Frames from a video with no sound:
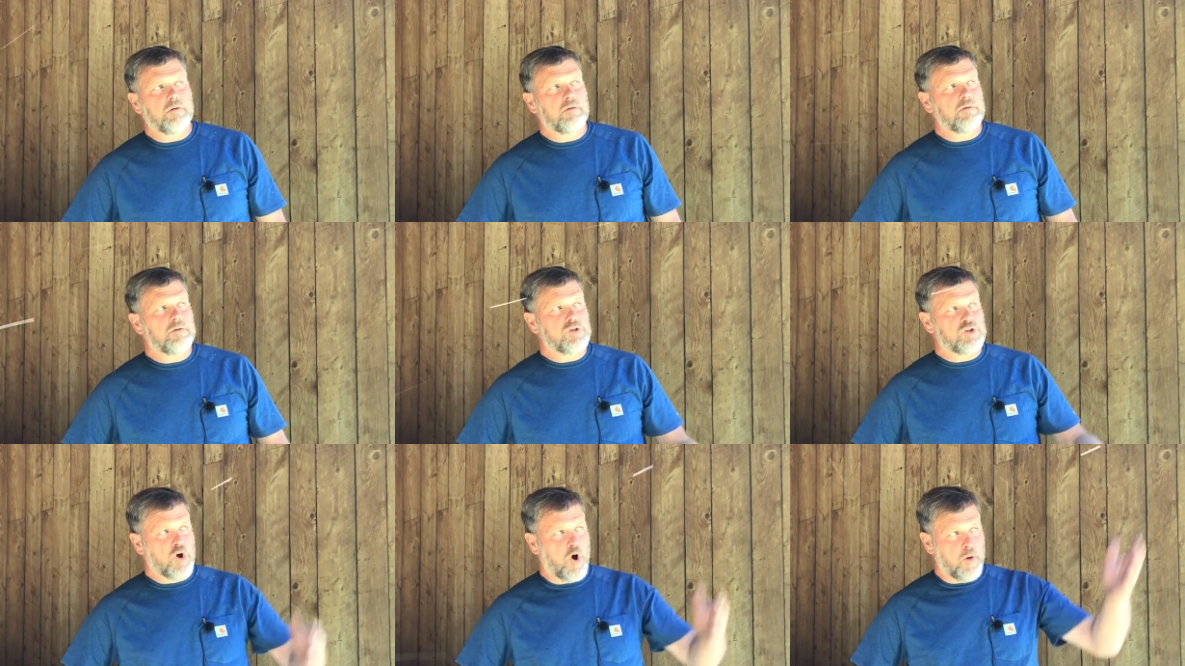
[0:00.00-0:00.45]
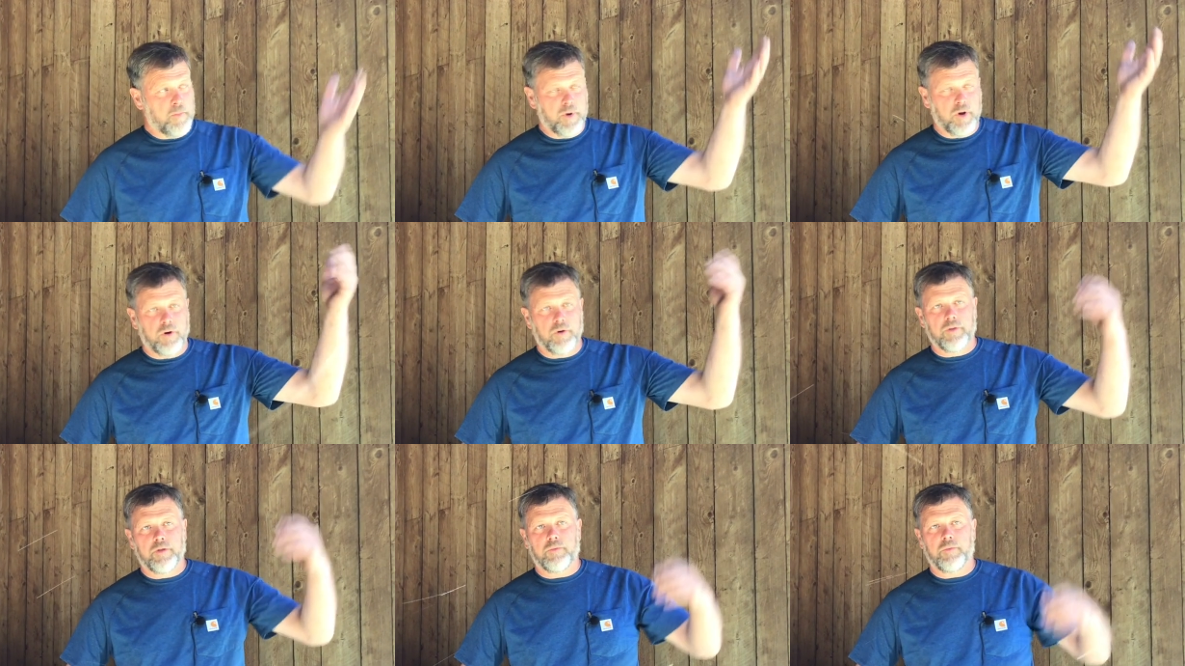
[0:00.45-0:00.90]

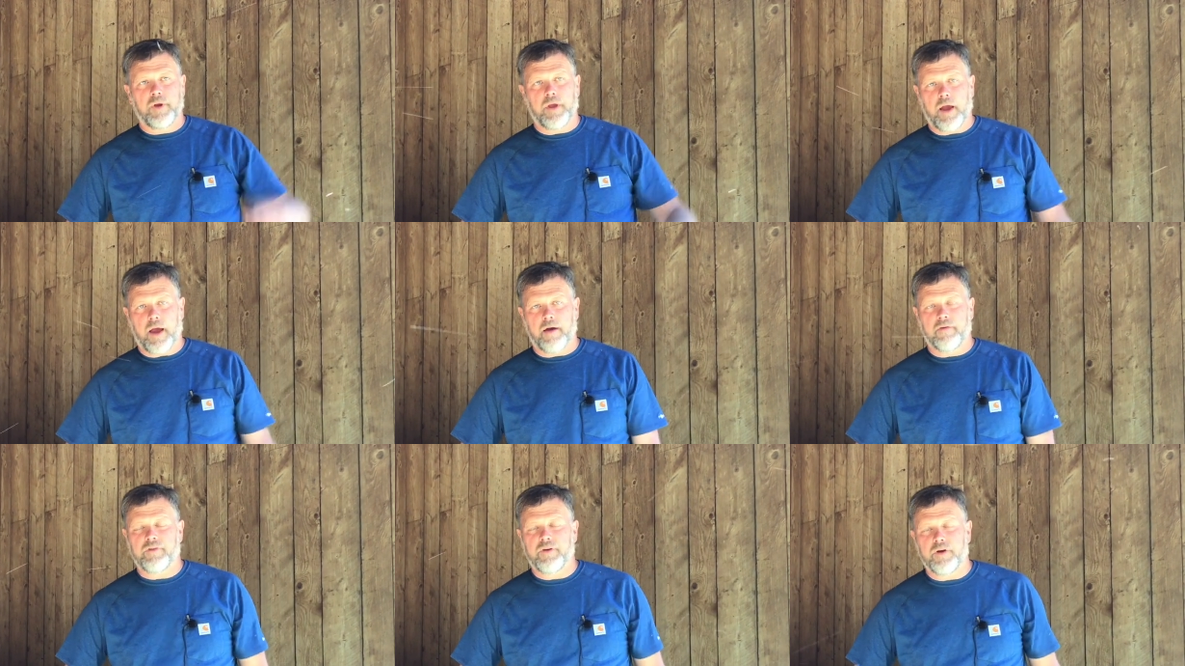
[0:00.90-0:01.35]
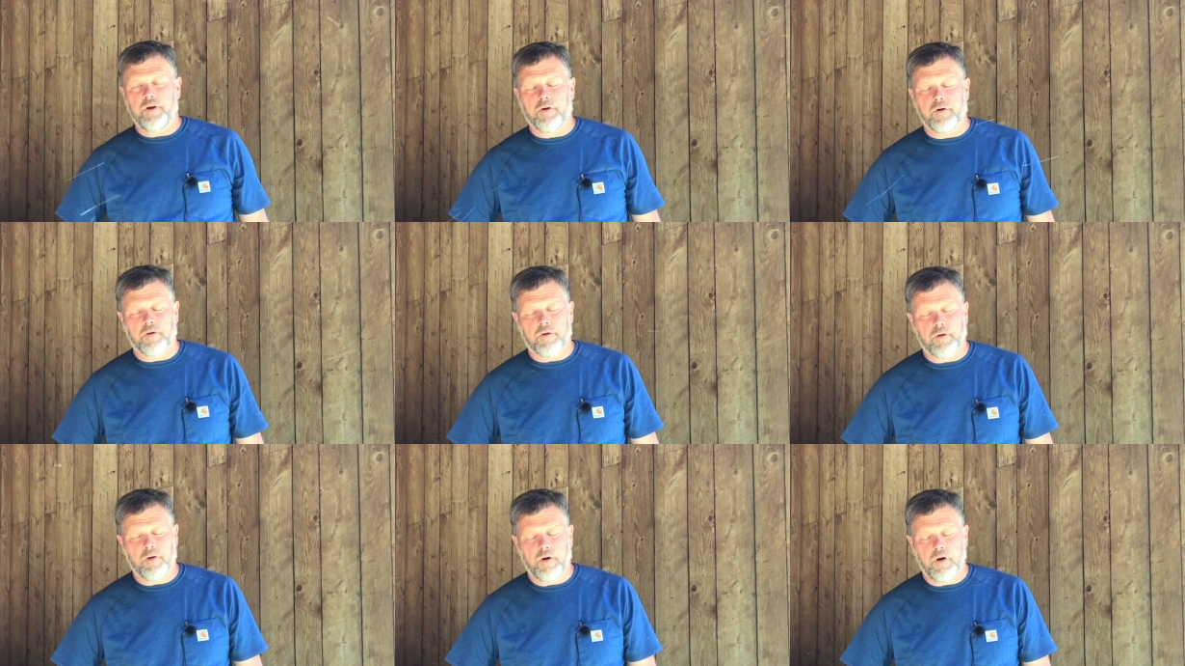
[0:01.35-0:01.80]
sawmill that we have
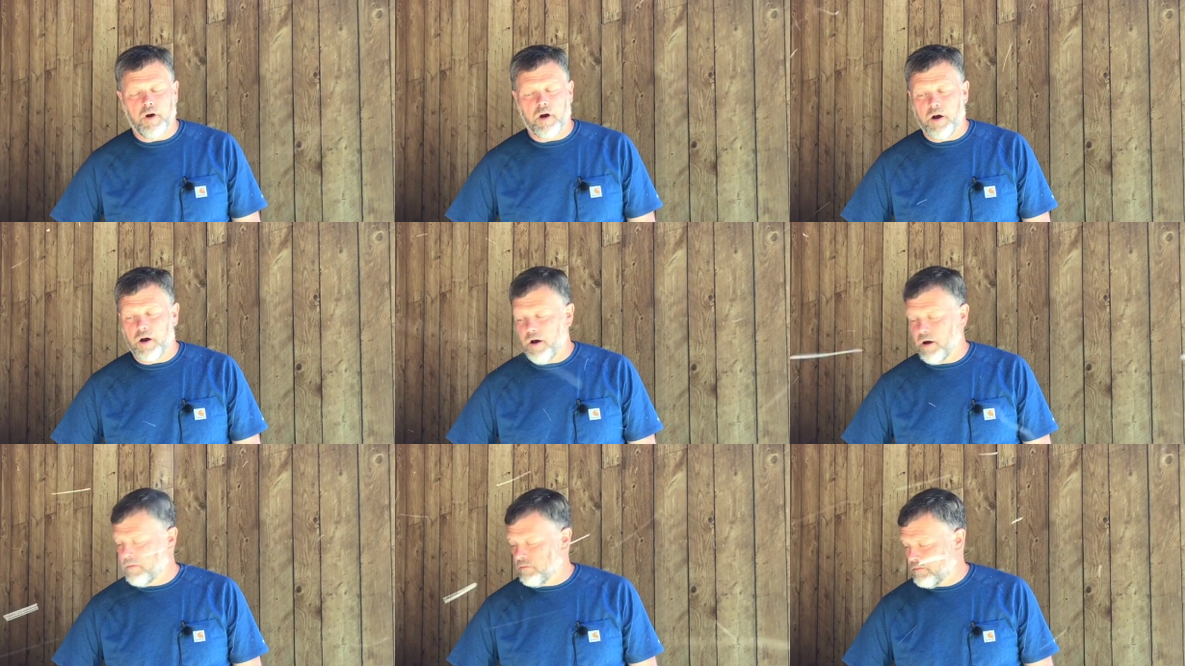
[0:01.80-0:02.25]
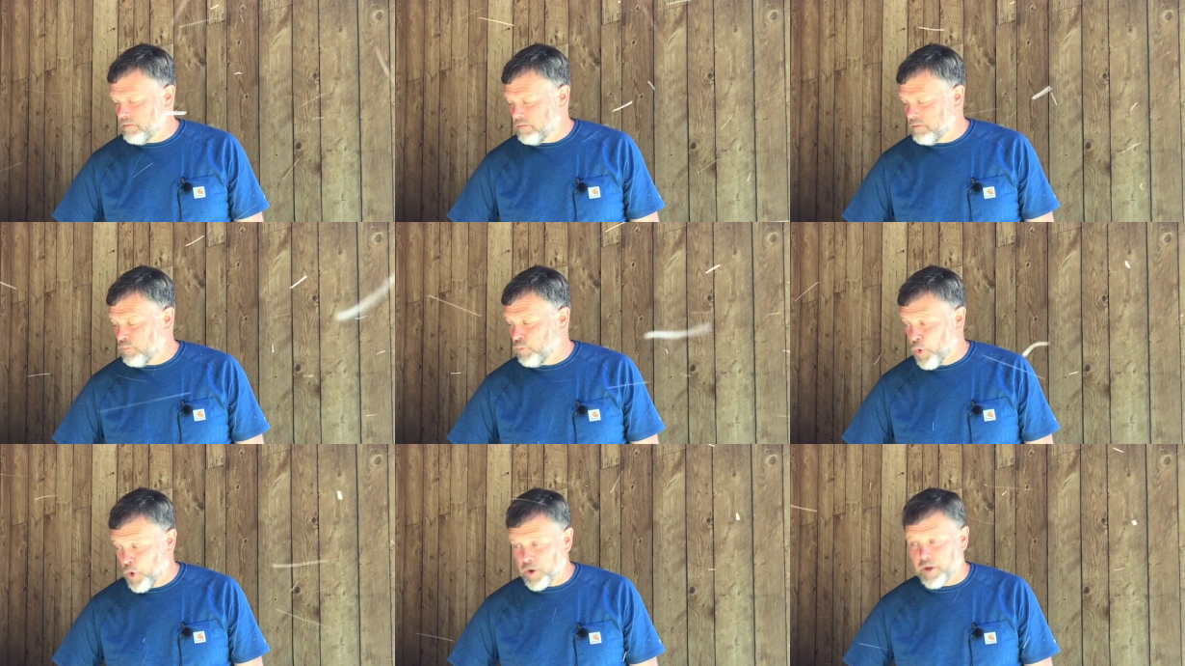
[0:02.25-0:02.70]
here,
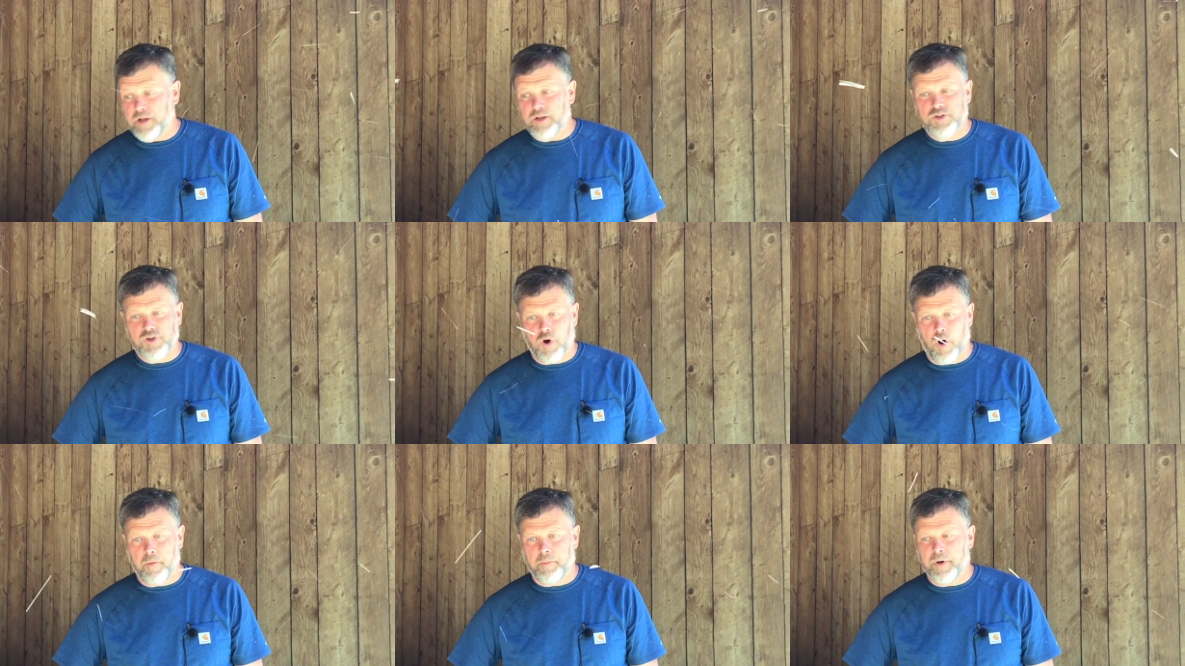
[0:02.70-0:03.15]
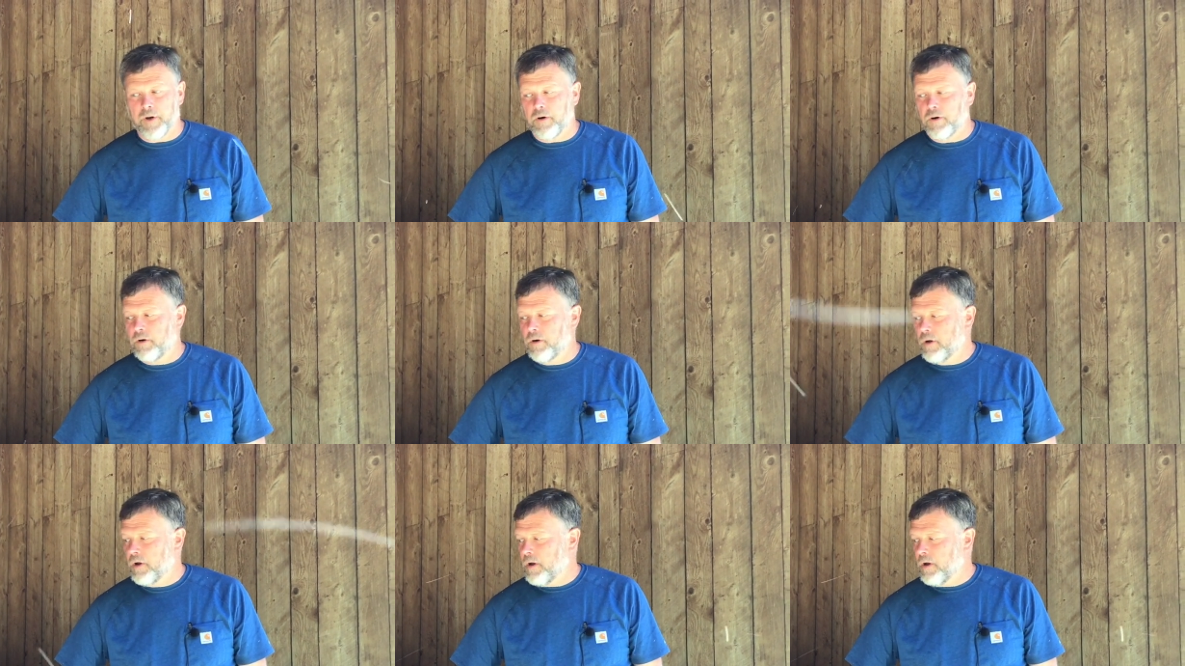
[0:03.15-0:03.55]
working sawmill.